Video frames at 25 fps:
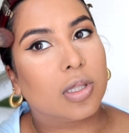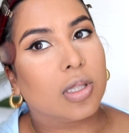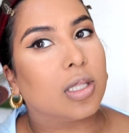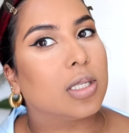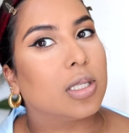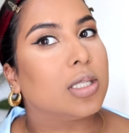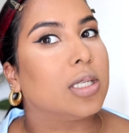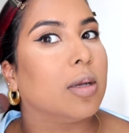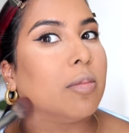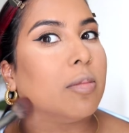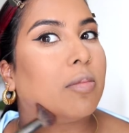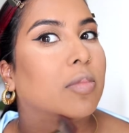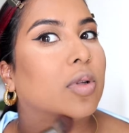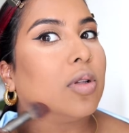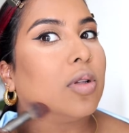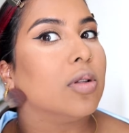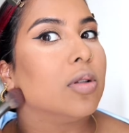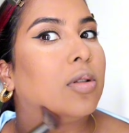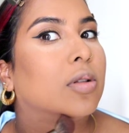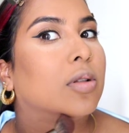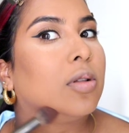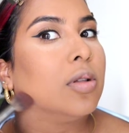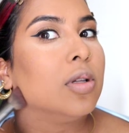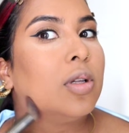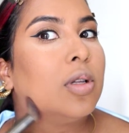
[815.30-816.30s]
the
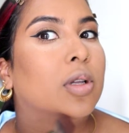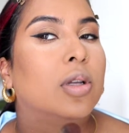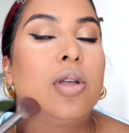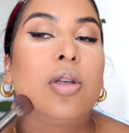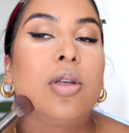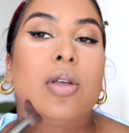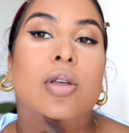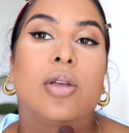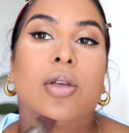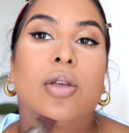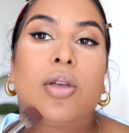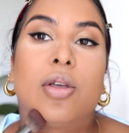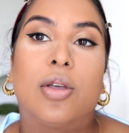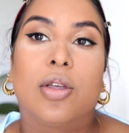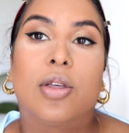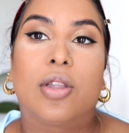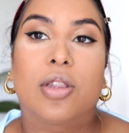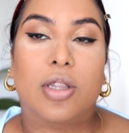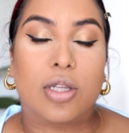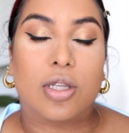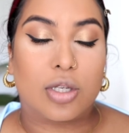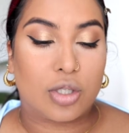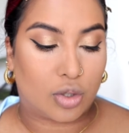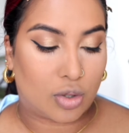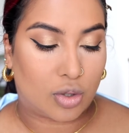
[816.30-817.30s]
temple,
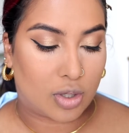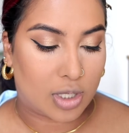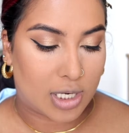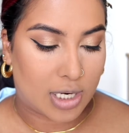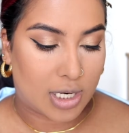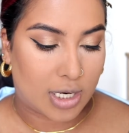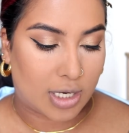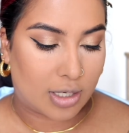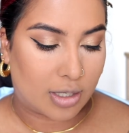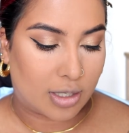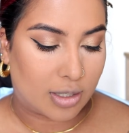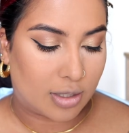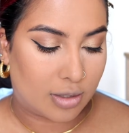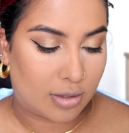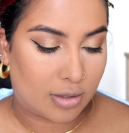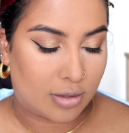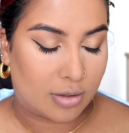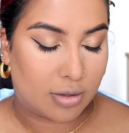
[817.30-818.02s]
the jawline,